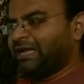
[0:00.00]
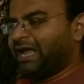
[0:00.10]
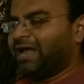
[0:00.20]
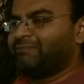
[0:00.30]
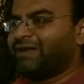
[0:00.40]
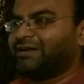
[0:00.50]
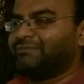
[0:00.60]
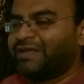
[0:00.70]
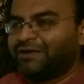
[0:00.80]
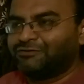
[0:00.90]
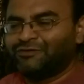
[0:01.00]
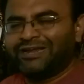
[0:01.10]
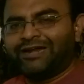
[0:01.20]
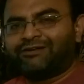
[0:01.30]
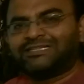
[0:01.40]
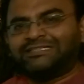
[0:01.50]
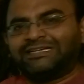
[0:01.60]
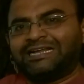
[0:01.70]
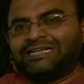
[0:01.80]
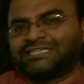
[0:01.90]
and matter behaves very
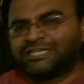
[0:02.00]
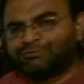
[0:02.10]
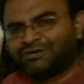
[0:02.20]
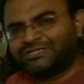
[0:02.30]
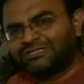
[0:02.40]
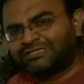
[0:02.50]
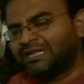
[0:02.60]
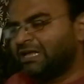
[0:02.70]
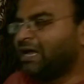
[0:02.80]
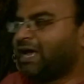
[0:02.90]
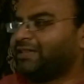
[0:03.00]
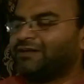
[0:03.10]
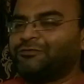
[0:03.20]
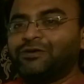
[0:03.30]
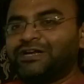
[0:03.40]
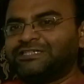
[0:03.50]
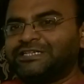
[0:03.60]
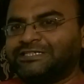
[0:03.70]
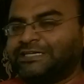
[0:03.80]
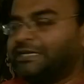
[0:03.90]
interestingly in such pressures, and therefore it is
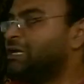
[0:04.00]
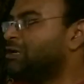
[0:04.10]
easy.